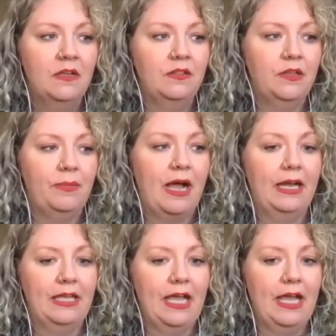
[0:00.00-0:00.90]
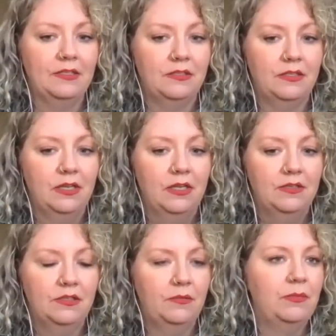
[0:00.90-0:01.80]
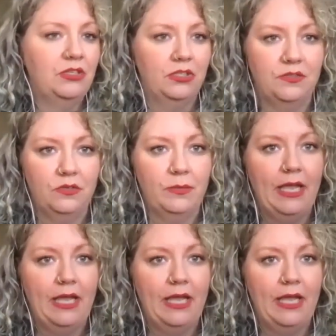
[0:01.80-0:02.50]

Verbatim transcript: The podcast submissions to my